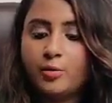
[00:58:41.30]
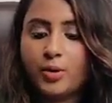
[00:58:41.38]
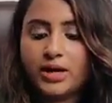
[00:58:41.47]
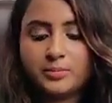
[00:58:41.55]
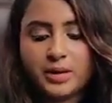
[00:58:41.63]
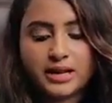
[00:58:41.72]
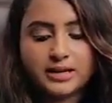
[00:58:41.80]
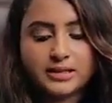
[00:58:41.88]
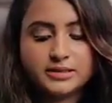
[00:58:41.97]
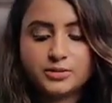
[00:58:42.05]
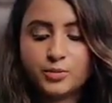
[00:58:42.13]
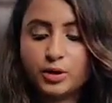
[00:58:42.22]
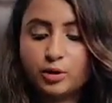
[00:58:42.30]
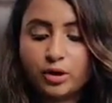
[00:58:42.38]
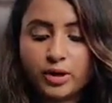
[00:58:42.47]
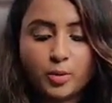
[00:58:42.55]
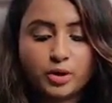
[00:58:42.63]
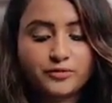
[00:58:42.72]
white balance. We are
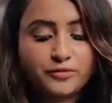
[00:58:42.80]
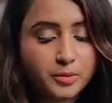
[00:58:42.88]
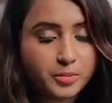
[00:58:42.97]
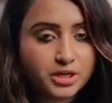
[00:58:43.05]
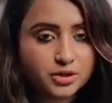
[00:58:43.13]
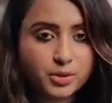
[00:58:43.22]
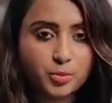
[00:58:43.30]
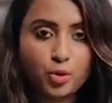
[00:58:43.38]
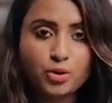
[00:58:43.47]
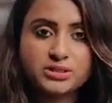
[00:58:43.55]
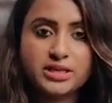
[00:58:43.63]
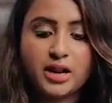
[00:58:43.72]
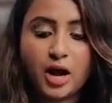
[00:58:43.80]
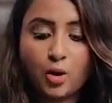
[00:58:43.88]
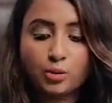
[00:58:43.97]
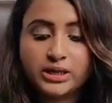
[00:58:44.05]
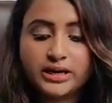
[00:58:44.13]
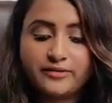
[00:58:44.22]
talking about different metering modes and how
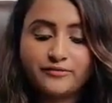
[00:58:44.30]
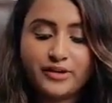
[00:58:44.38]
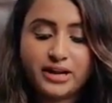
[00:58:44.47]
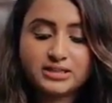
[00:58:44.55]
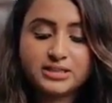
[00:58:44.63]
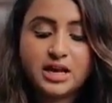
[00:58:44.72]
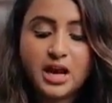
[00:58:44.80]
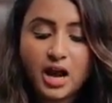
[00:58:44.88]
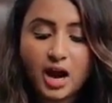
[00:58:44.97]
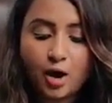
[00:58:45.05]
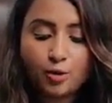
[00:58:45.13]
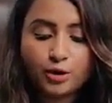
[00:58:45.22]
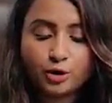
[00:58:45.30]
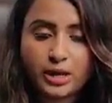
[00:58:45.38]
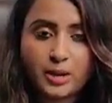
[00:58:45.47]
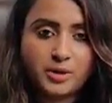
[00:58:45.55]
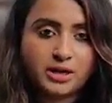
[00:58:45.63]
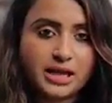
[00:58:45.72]
that affects how your
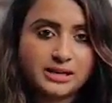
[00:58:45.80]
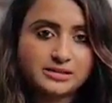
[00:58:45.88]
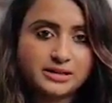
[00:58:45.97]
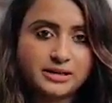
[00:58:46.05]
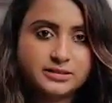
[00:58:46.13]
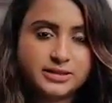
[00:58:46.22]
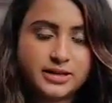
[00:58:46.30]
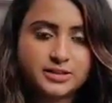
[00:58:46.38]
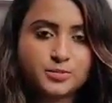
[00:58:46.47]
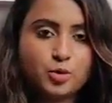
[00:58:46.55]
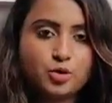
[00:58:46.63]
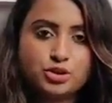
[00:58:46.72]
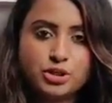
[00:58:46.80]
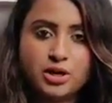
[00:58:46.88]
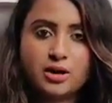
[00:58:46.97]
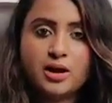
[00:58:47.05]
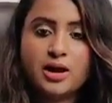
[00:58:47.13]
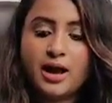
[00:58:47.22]
camera calculates the
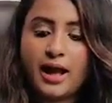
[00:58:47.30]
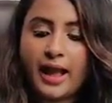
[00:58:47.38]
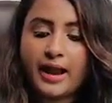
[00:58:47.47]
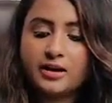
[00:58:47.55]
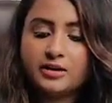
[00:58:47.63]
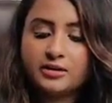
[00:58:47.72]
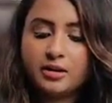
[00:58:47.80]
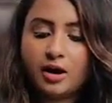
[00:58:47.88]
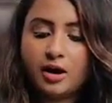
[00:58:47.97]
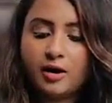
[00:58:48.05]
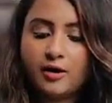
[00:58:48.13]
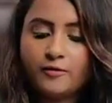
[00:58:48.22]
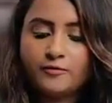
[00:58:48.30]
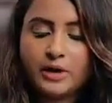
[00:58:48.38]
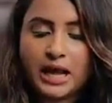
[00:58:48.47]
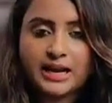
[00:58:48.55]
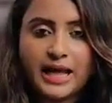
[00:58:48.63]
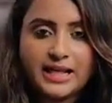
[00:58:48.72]
exposure, and
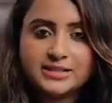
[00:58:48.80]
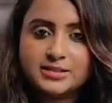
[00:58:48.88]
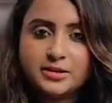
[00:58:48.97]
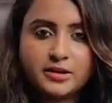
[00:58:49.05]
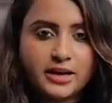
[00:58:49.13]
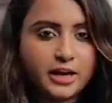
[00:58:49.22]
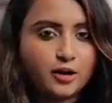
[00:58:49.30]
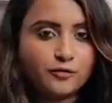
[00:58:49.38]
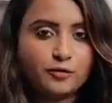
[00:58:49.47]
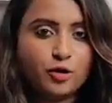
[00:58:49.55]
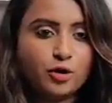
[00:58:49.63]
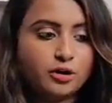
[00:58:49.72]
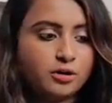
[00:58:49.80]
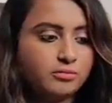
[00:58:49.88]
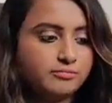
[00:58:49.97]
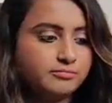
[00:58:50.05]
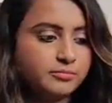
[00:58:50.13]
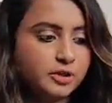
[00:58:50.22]
I'll answer any of your
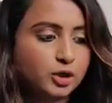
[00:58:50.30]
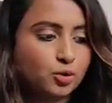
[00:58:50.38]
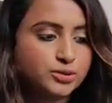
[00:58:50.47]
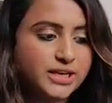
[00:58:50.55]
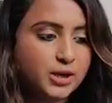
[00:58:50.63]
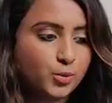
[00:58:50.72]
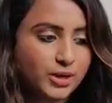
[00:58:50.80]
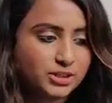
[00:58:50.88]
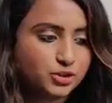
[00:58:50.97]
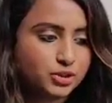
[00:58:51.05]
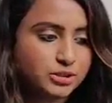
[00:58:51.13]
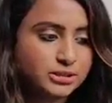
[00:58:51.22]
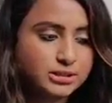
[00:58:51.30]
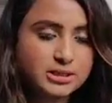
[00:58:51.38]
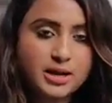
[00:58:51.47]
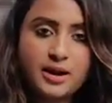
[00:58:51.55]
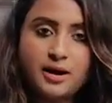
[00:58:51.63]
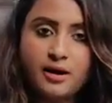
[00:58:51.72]
closing questions
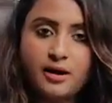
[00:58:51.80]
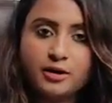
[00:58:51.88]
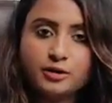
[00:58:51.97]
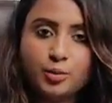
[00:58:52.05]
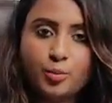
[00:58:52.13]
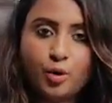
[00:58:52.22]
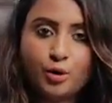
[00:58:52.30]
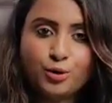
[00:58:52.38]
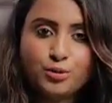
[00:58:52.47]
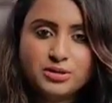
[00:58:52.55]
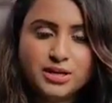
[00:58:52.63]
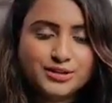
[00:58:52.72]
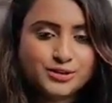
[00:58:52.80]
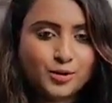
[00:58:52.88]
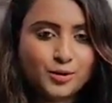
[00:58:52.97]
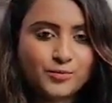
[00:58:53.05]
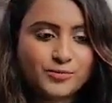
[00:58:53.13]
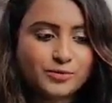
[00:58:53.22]
tomorrow. So
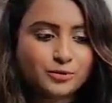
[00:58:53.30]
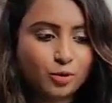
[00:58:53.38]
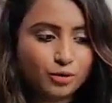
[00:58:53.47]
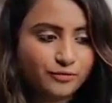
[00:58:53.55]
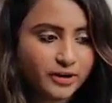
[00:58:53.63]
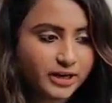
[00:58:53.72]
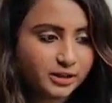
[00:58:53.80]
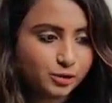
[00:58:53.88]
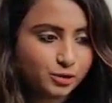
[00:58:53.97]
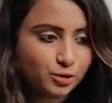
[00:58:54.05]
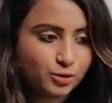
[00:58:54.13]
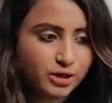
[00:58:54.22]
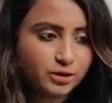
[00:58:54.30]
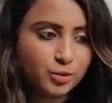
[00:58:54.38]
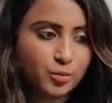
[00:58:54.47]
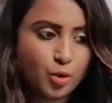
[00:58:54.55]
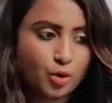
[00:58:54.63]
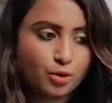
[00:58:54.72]
don't forget to tune in
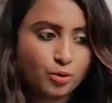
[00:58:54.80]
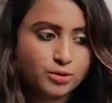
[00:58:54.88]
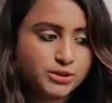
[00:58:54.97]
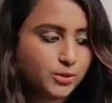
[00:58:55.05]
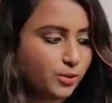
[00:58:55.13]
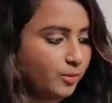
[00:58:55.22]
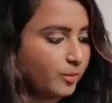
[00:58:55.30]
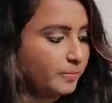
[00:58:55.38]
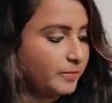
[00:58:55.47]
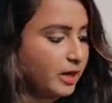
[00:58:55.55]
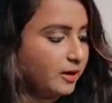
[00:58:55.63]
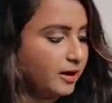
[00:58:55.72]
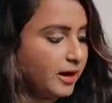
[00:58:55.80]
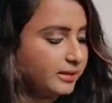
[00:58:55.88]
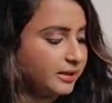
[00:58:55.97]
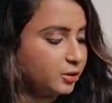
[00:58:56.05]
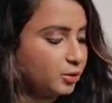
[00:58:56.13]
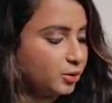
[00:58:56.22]
tomorrow. So I
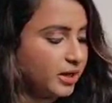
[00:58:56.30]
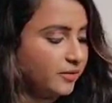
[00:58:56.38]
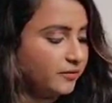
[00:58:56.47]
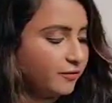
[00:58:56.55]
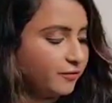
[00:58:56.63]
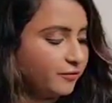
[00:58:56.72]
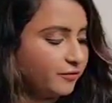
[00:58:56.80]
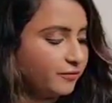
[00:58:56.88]
think today we've